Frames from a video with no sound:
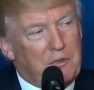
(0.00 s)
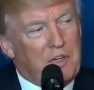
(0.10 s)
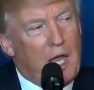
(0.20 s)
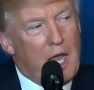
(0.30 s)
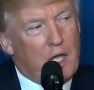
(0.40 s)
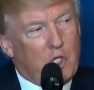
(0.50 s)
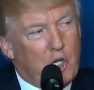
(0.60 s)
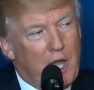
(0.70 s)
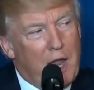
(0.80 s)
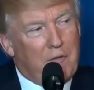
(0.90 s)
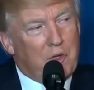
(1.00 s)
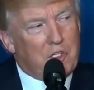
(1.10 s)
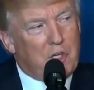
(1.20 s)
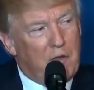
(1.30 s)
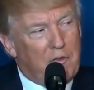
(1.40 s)
of God should ever
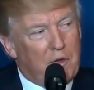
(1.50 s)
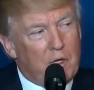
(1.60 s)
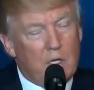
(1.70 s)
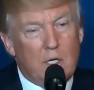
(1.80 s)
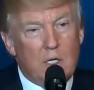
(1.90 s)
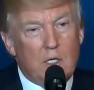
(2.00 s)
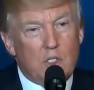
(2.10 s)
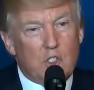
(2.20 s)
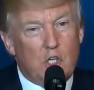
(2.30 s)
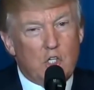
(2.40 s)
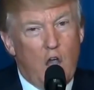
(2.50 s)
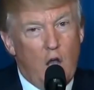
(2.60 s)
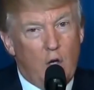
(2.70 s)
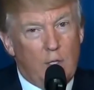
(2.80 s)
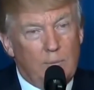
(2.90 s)
suffer such
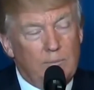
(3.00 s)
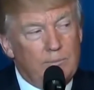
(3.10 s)
horror.